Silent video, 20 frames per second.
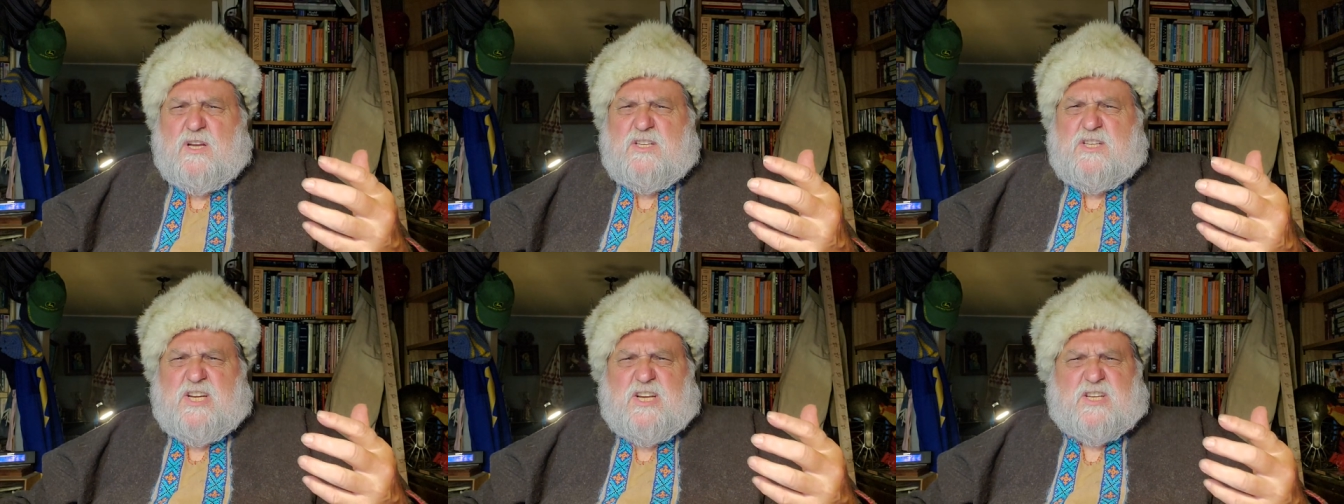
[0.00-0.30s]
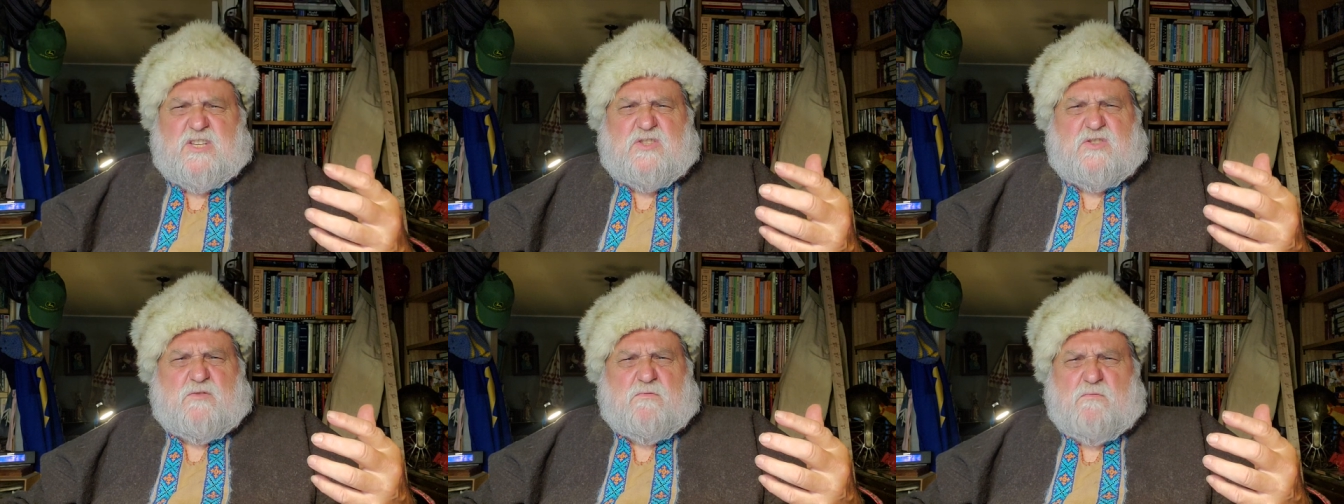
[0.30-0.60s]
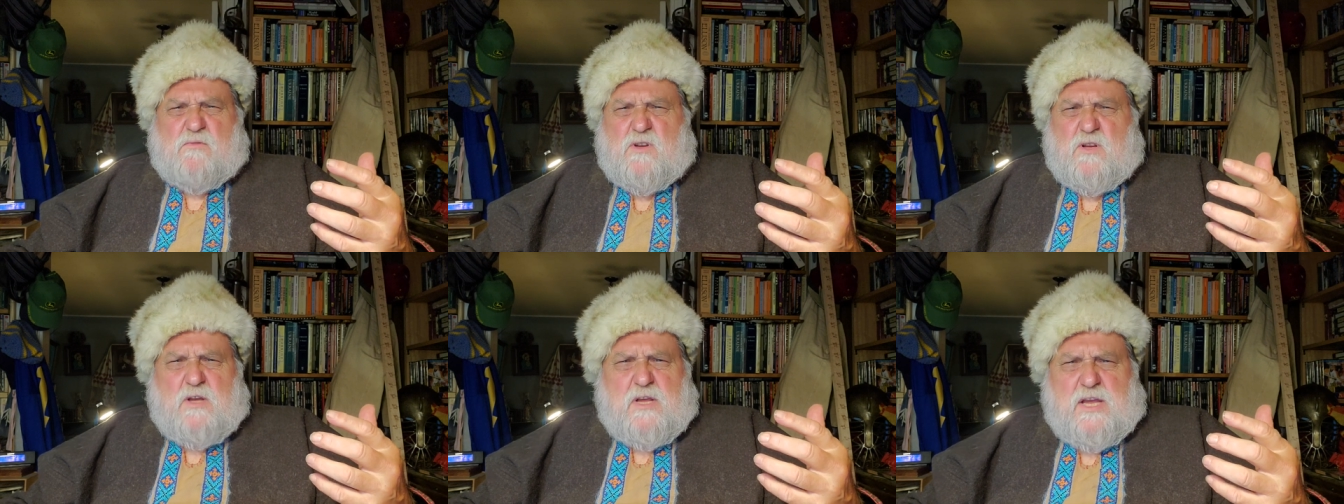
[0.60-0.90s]
"'Tis
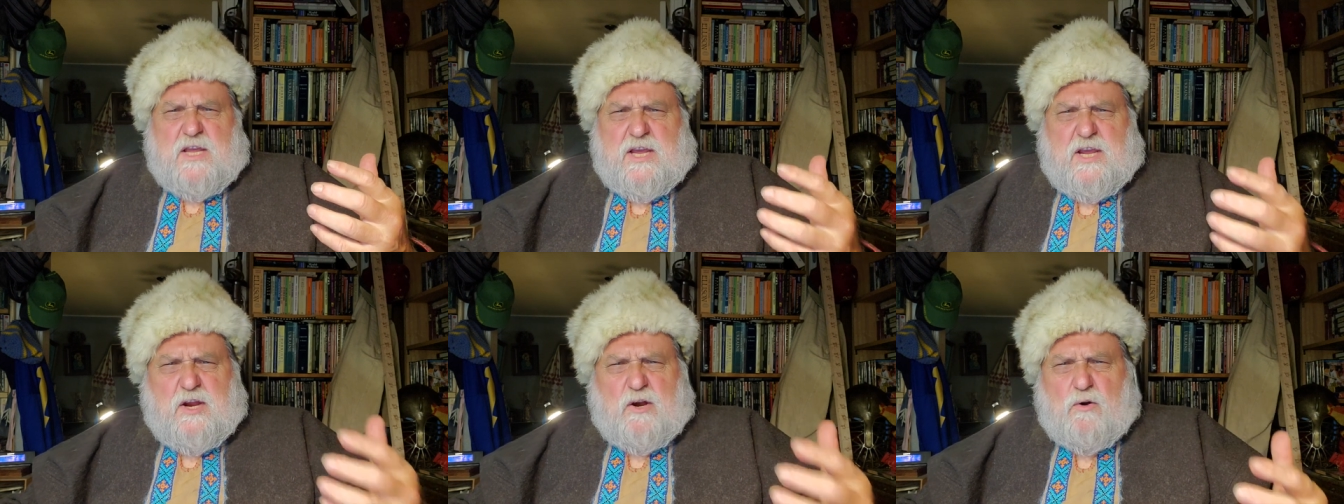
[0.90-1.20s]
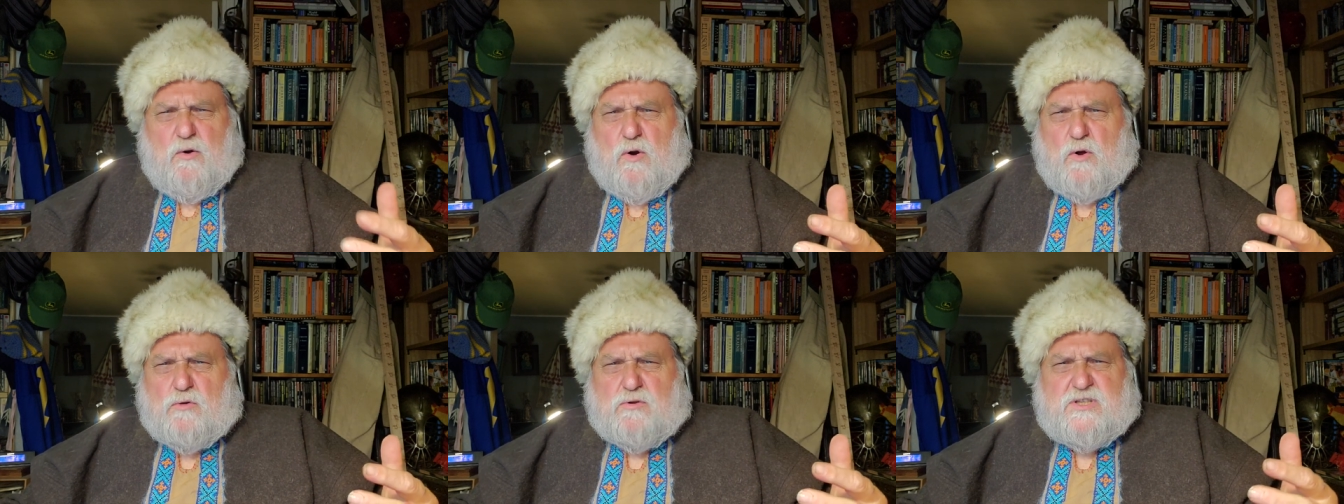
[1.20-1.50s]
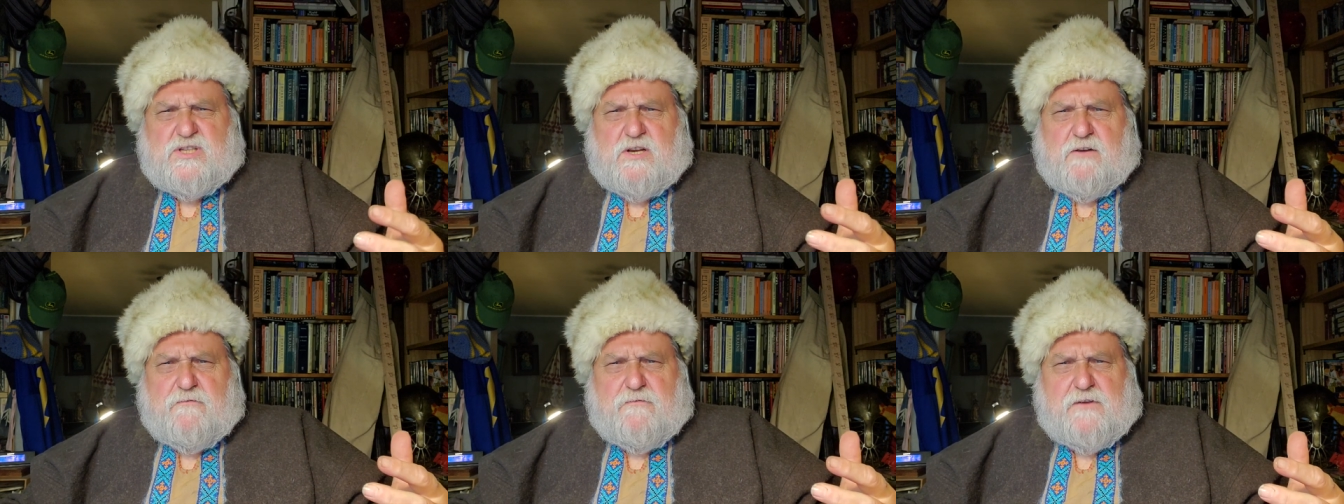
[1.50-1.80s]

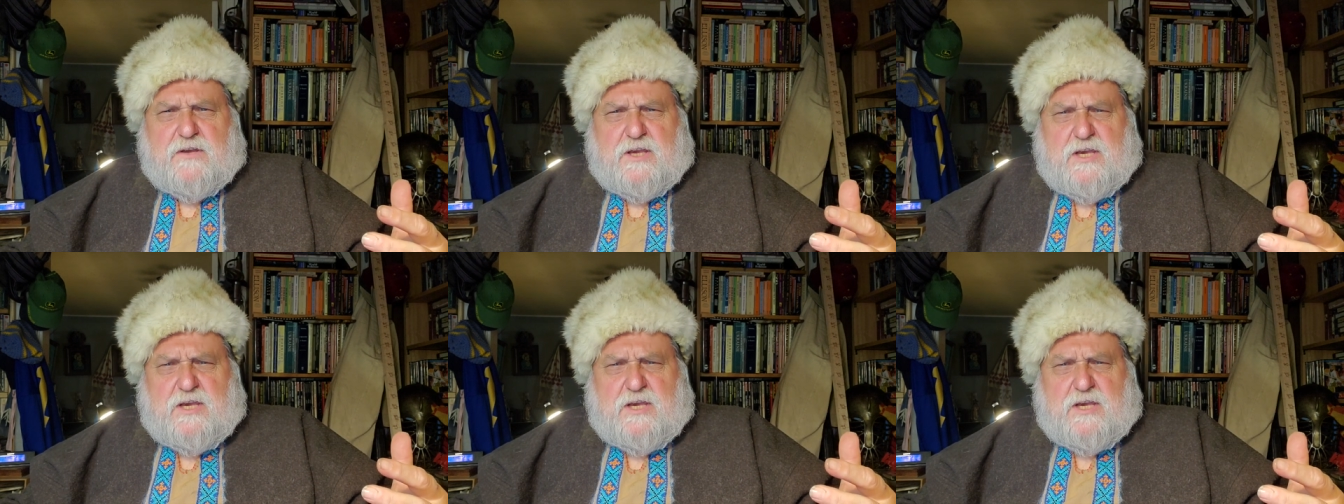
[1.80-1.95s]
heroes of